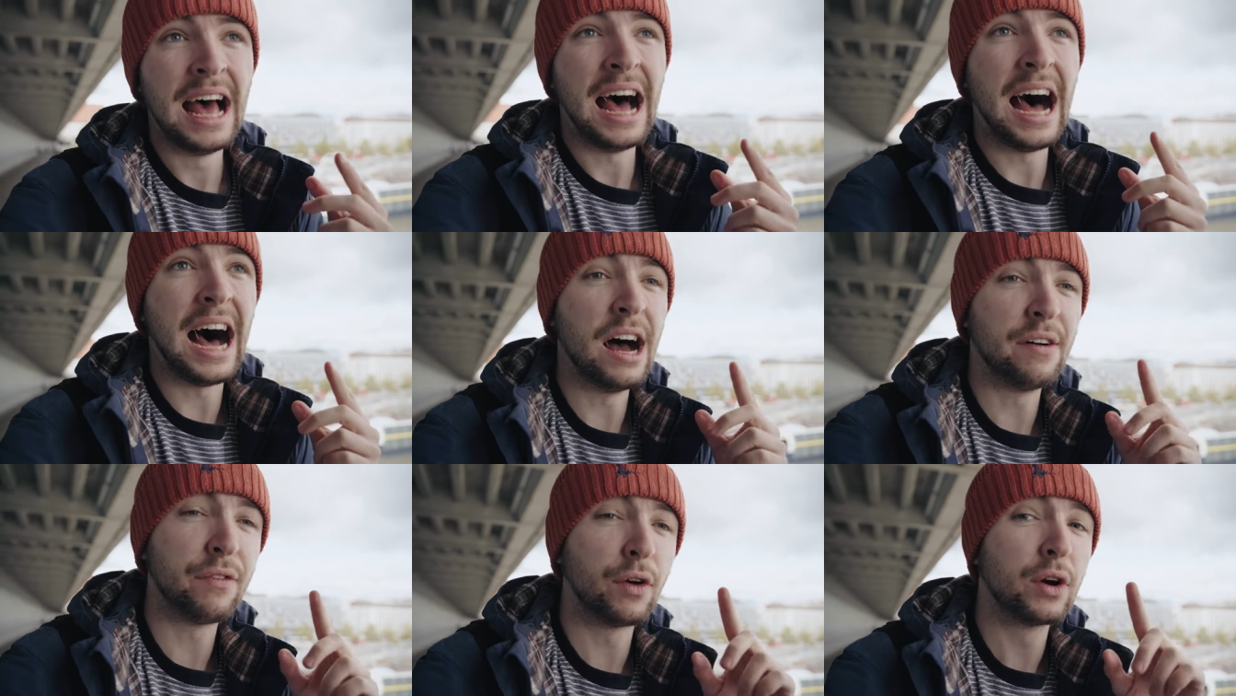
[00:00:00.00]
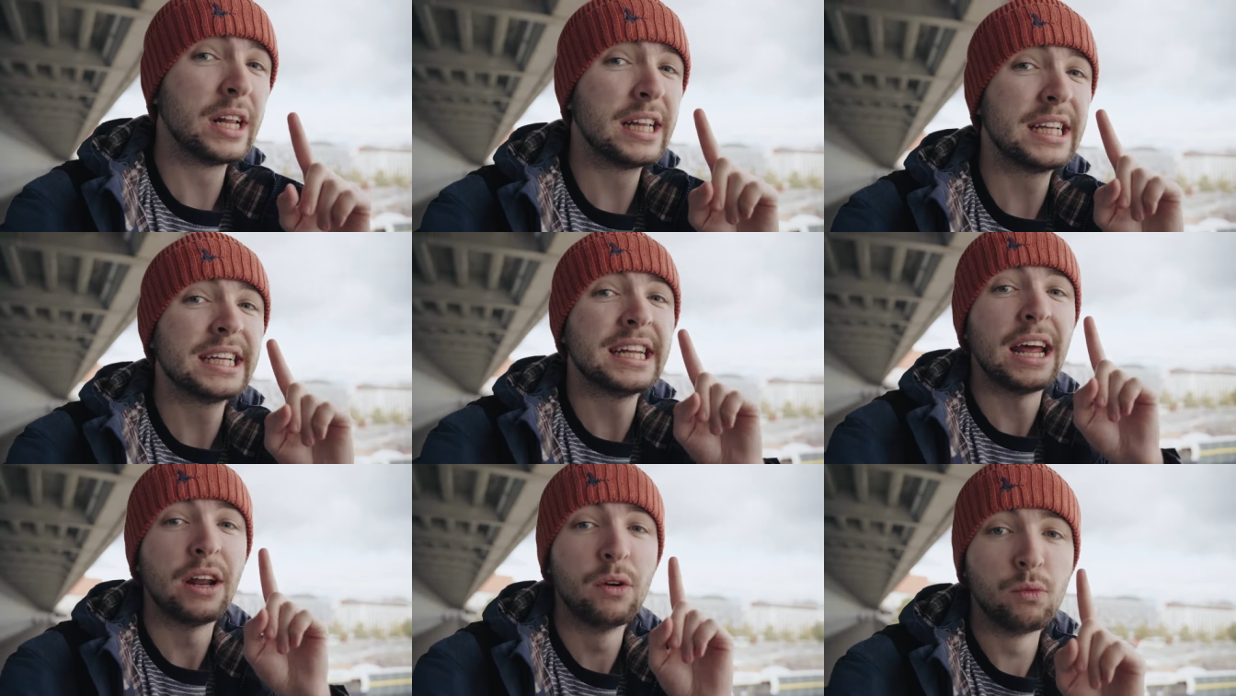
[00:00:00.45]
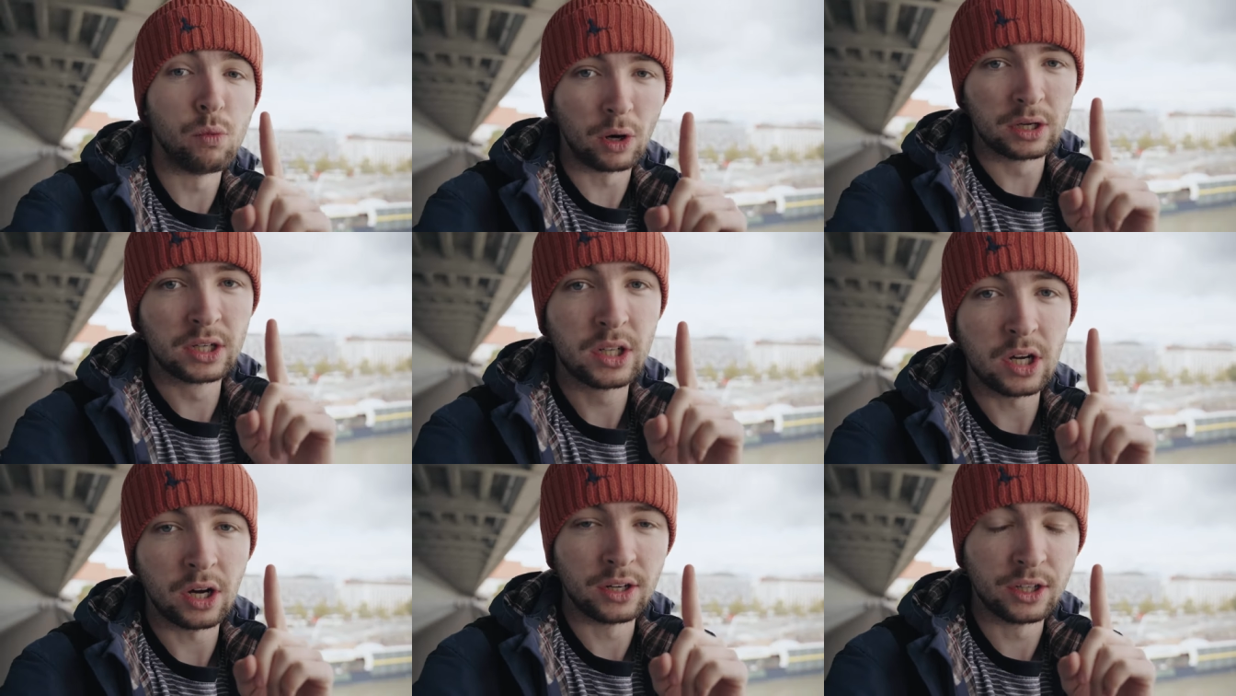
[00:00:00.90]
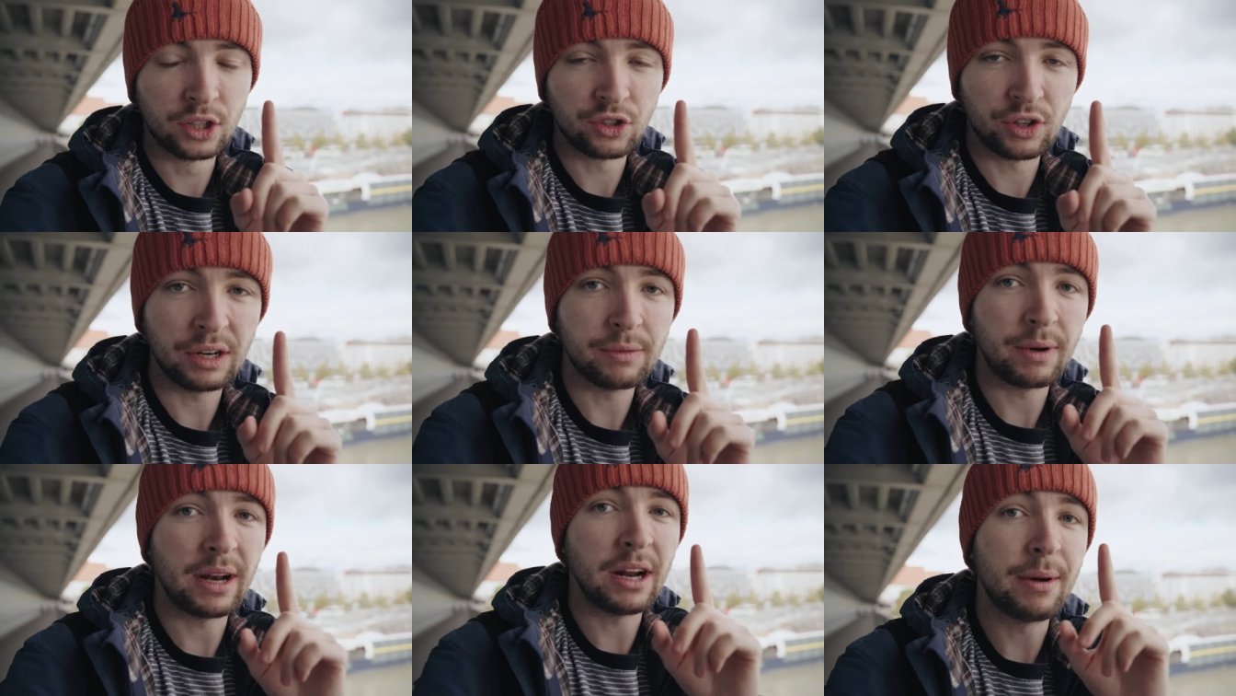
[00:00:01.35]
I've already seen it in one
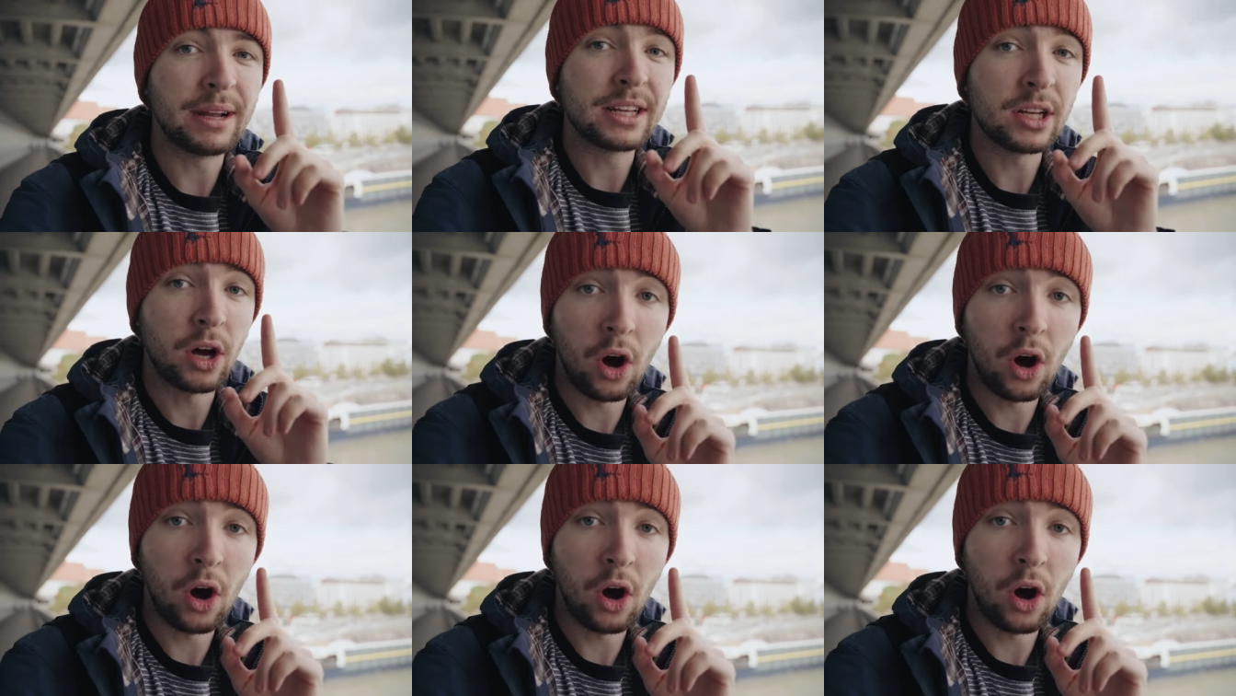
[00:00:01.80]
country when I went to